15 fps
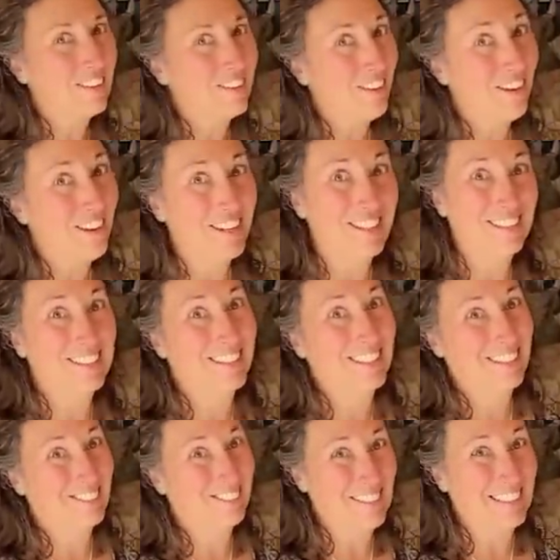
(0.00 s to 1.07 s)
of thought
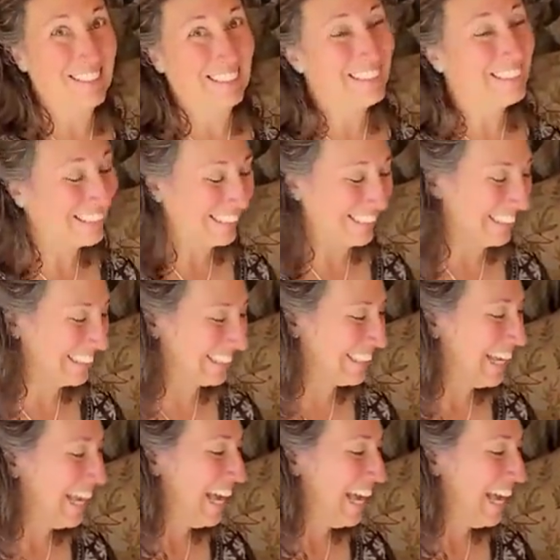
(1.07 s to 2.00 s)
that went into this.